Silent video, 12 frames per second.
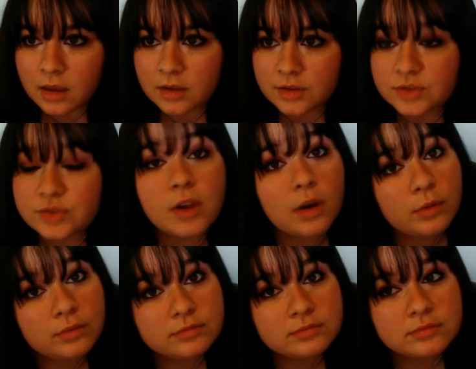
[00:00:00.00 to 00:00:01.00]

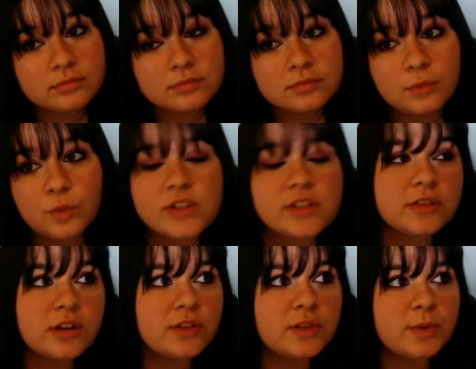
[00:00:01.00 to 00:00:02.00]
So, whistle
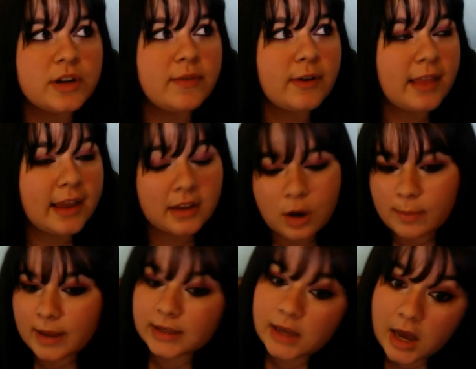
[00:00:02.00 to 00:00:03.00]
tones were never like, oh
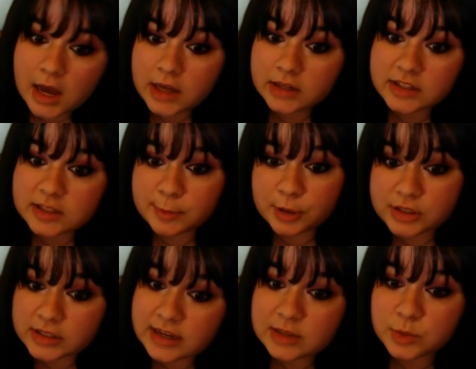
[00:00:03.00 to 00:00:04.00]
my god, this
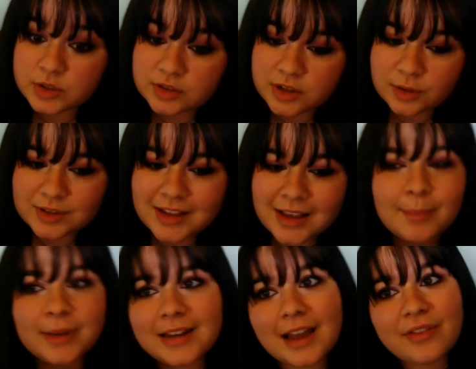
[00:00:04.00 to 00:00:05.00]
person has whistle tones.
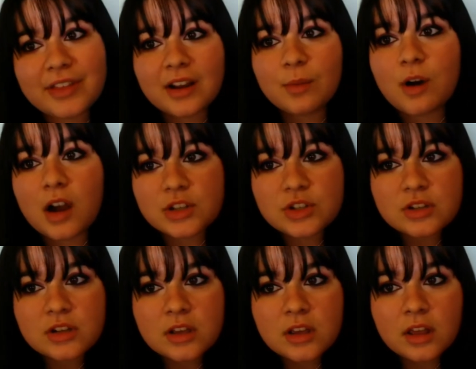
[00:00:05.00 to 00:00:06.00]
But now that I
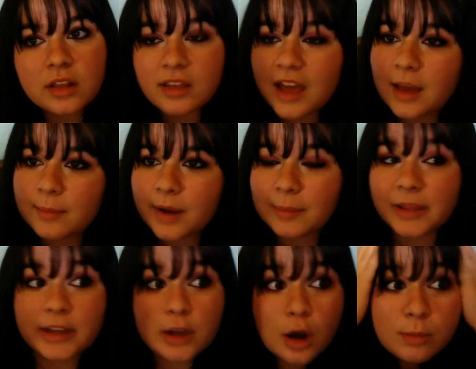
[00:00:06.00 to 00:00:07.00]
watch them, I'm
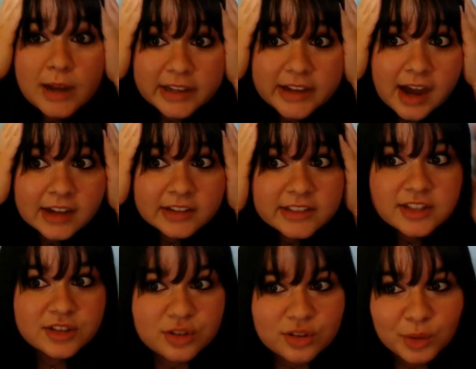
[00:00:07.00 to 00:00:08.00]
like, oh my god,
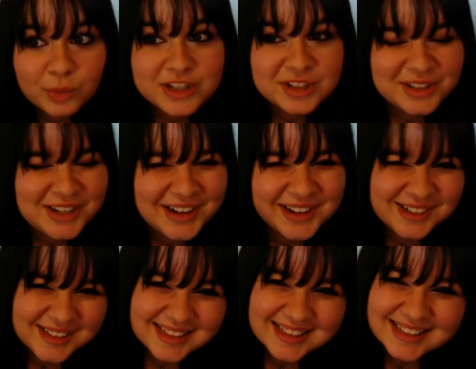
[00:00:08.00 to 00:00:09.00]
listen to their whistle
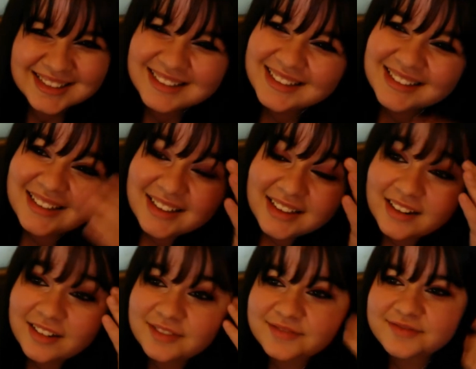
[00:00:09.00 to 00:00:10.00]
tones. You know?